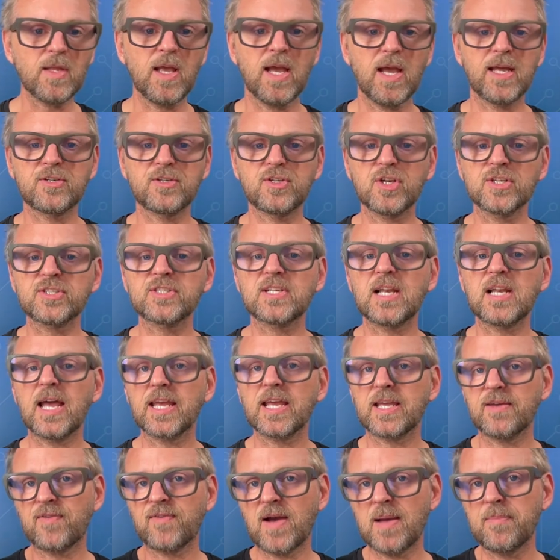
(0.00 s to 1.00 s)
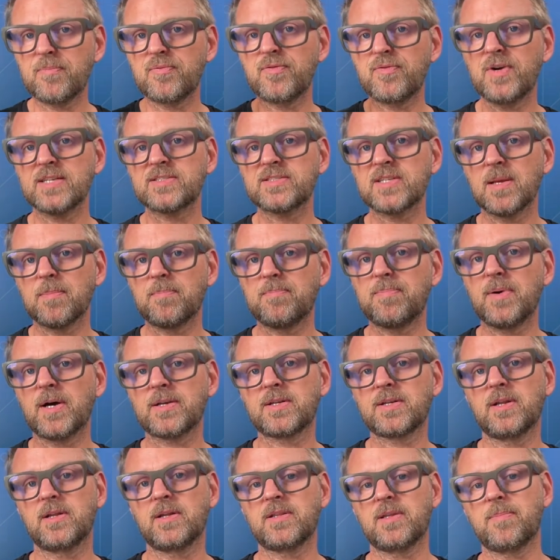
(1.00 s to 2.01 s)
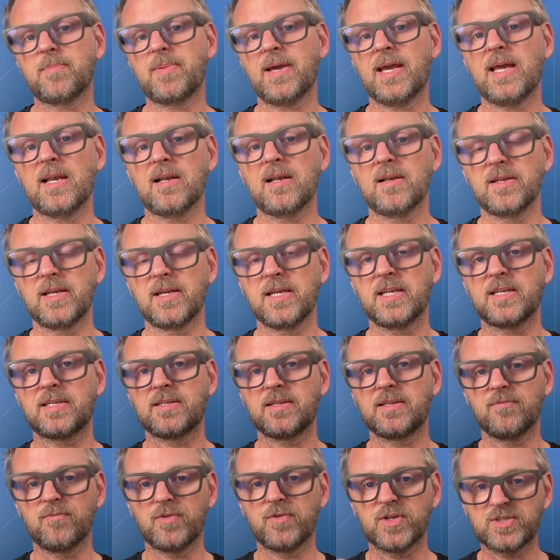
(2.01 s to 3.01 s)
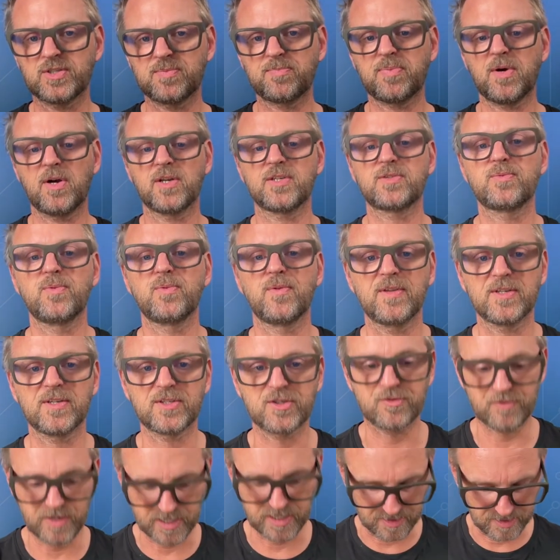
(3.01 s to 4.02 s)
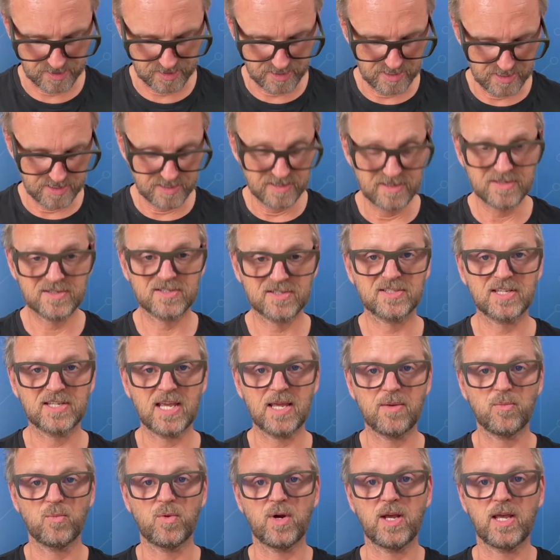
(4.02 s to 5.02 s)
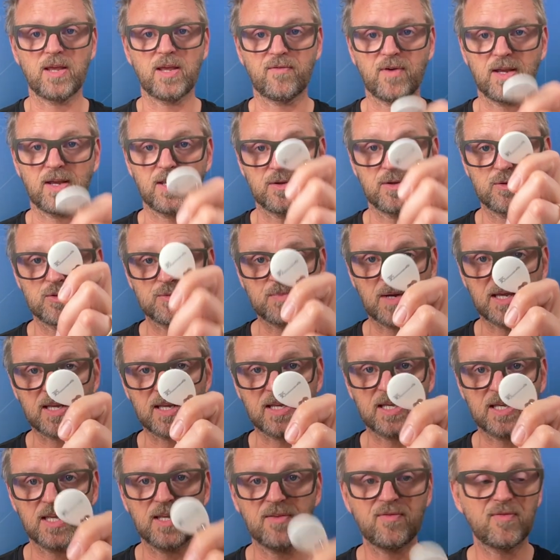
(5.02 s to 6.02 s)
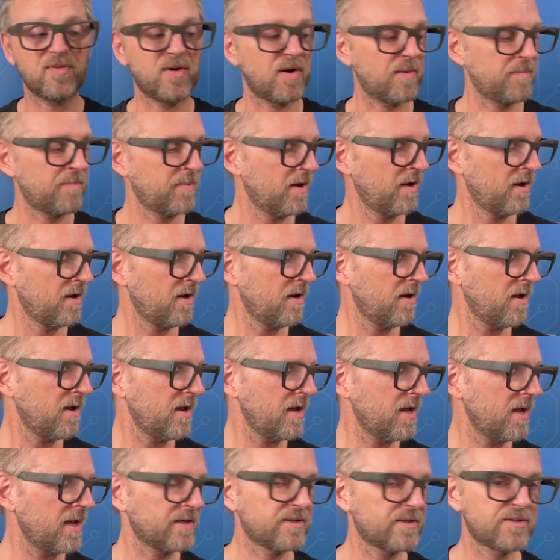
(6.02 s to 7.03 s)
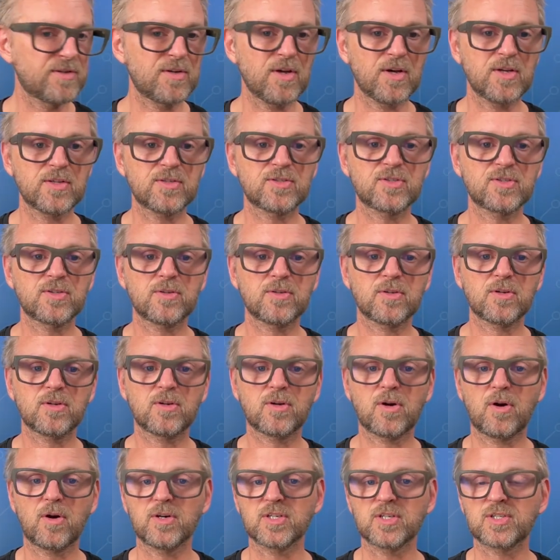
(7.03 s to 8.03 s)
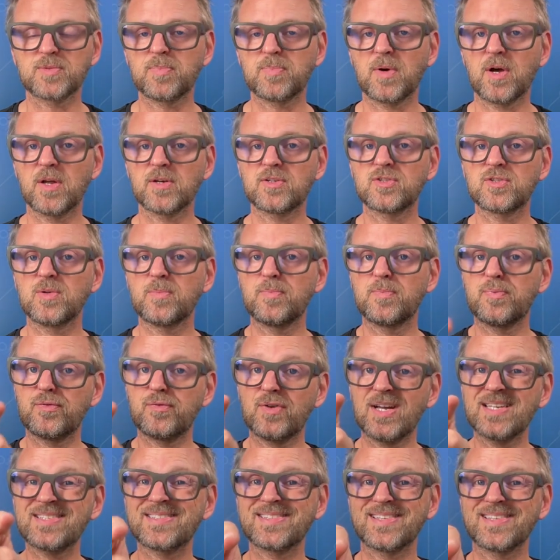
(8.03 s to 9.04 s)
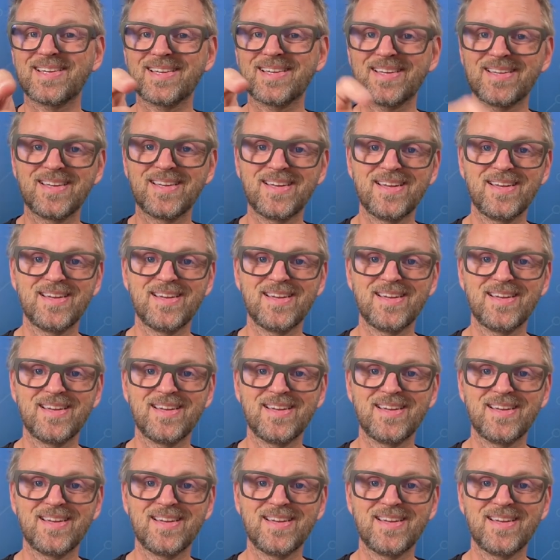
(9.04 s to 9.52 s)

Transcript: And just like if I press a button on the panel, it responds with the trigger. Same way, if I use my key fob, it does correspond to pressing